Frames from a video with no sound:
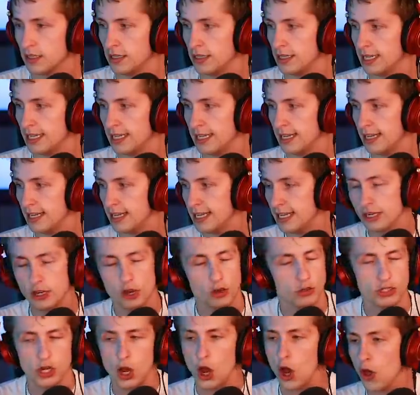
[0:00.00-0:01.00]
He, he
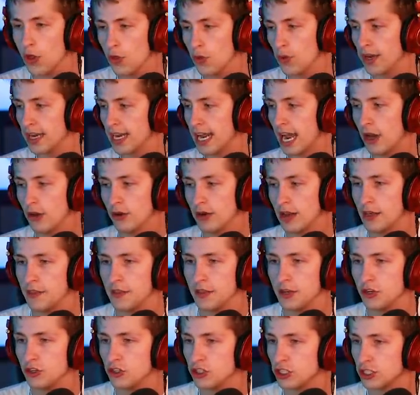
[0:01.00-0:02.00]
goes all the way out, and
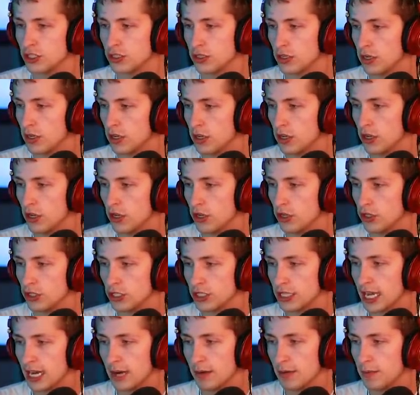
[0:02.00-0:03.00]
then you just you
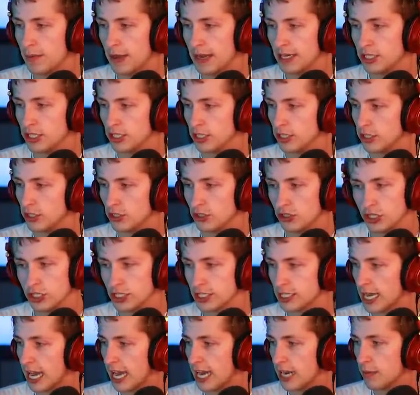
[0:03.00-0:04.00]
just gotta be patient. You
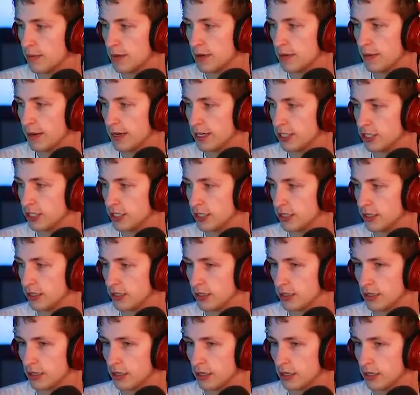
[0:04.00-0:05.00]
just gotta be patient.
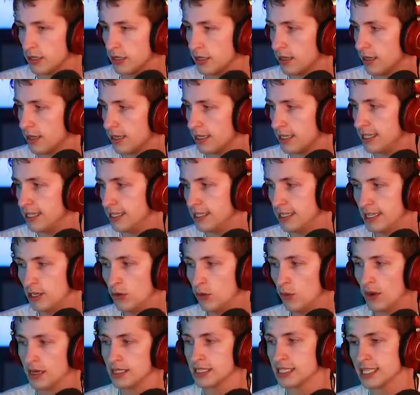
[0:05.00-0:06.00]
He he
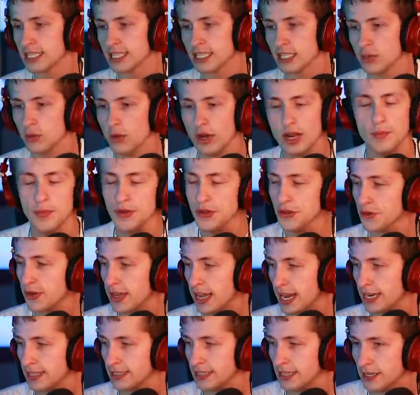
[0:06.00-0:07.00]
wants to get away, but you
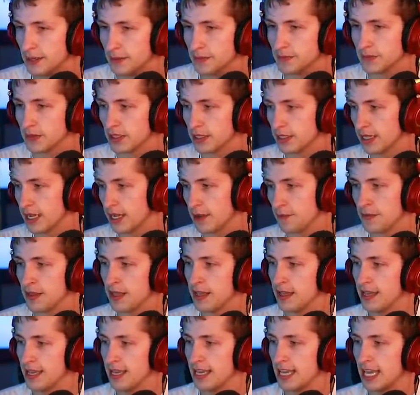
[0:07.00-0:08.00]
can't let him. Okay,
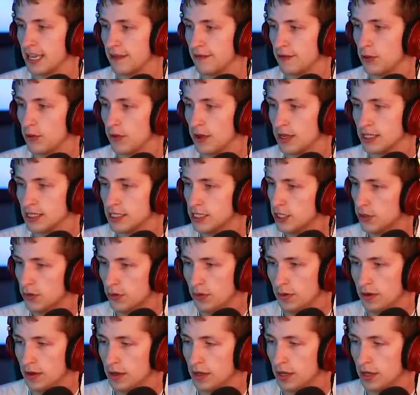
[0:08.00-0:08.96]
if he wants to,